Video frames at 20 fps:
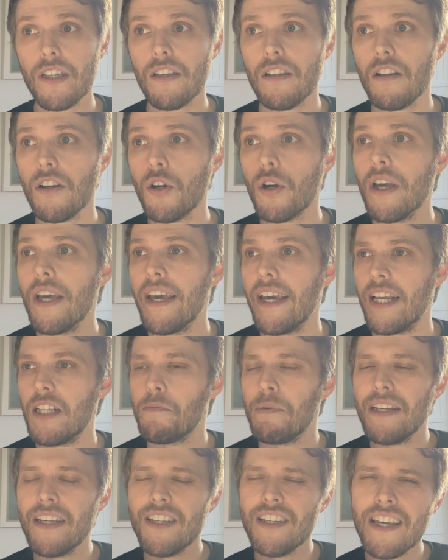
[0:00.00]
You know, it's
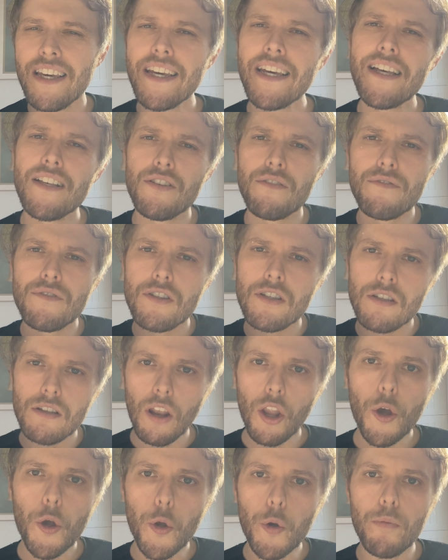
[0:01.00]
been years of
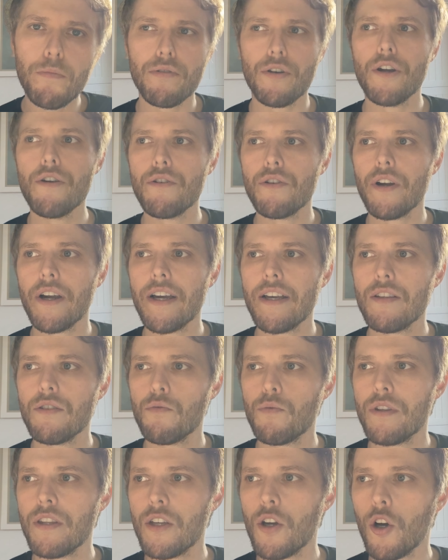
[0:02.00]
slow progress
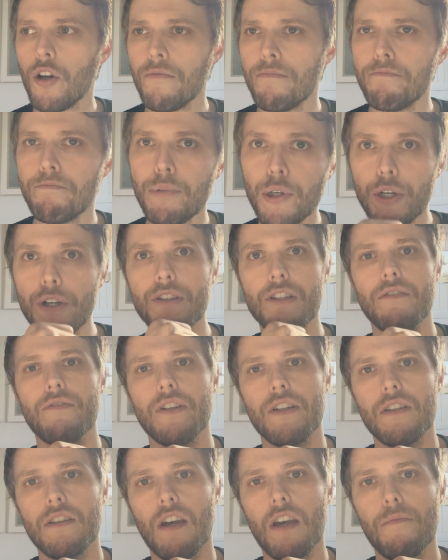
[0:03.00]
with the odd burst of
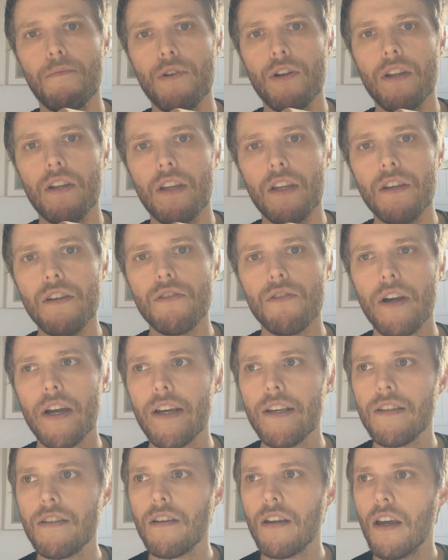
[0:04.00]
excitement and
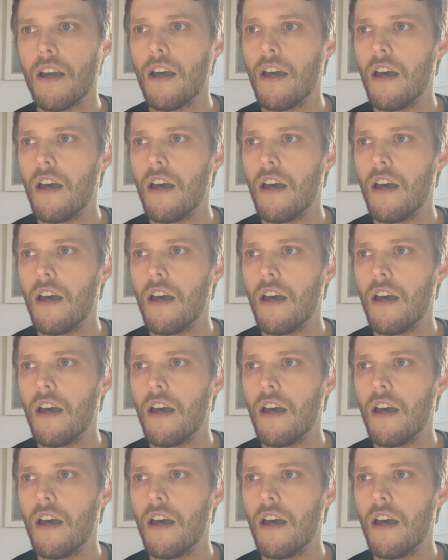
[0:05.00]
interest,